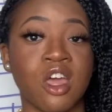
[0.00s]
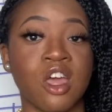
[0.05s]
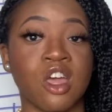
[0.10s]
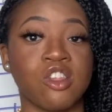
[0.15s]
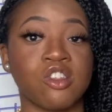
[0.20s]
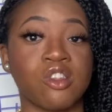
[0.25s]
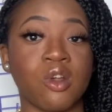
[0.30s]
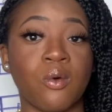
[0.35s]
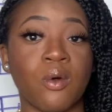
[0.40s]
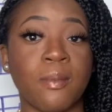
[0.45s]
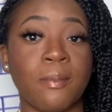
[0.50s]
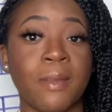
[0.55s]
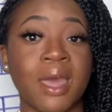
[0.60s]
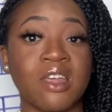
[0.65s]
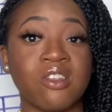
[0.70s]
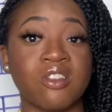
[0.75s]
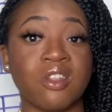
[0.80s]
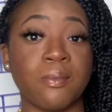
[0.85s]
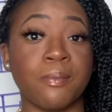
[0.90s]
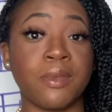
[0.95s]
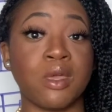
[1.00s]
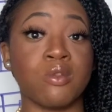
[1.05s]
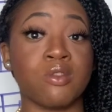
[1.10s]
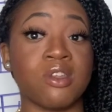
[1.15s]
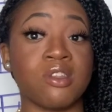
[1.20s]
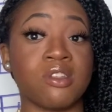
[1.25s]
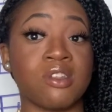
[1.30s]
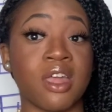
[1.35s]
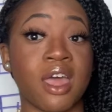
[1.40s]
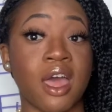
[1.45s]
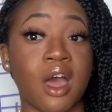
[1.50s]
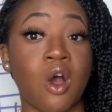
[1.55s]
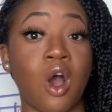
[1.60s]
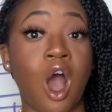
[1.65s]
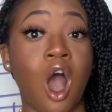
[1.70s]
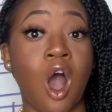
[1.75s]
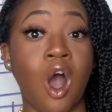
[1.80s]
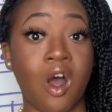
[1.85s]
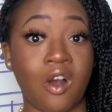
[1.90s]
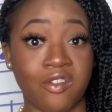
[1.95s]
so it makes the music sound
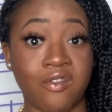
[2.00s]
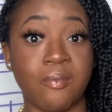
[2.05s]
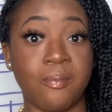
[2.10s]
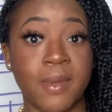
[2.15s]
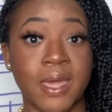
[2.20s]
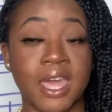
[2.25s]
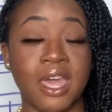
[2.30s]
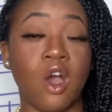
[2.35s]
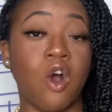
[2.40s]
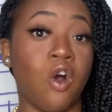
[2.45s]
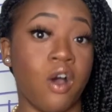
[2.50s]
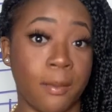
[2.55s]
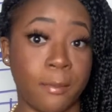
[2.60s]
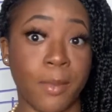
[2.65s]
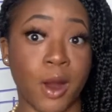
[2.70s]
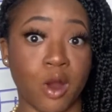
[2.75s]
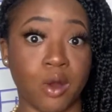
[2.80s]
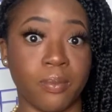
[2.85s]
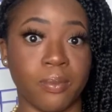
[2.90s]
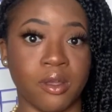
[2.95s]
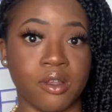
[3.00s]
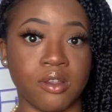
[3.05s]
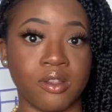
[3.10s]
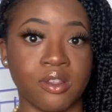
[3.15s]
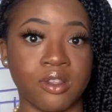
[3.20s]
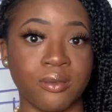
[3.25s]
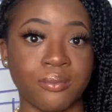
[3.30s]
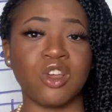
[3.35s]
offbeat on purpose.